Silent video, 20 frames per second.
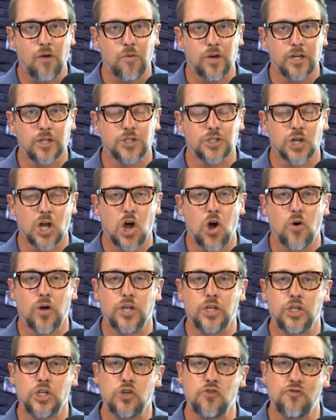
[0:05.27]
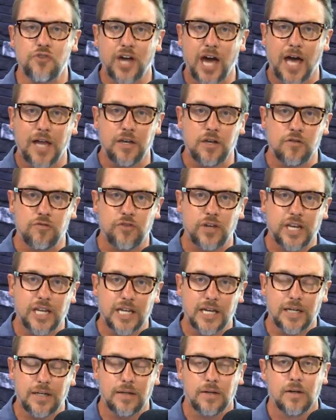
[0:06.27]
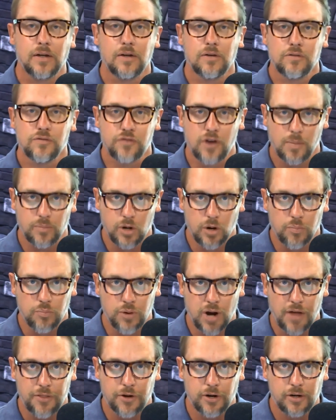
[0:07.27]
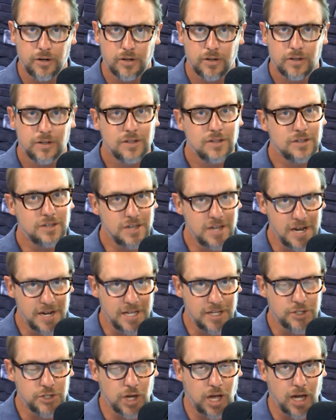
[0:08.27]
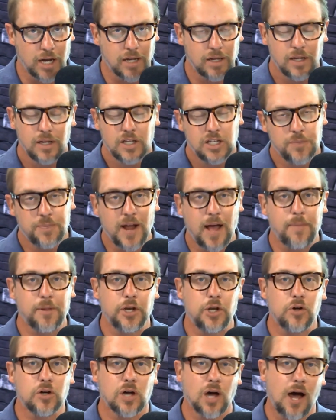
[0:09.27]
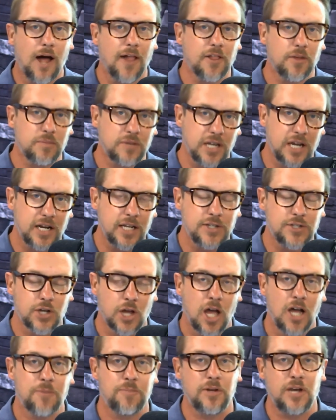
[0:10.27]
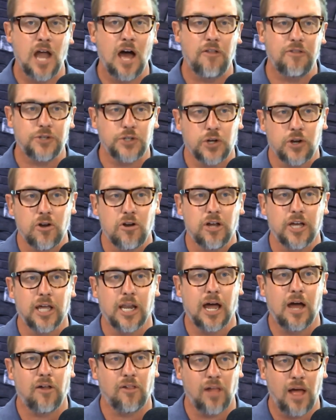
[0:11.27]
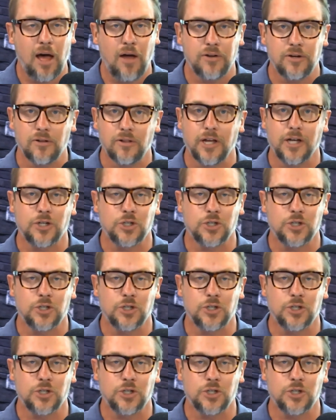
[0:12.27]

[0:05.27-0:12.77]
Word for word: Wing Show, and you've gotten a vidiot from your brother, Needy Chuck. You probably don't call him Needy Chuck, but now that you're hearing it out loud, you're like,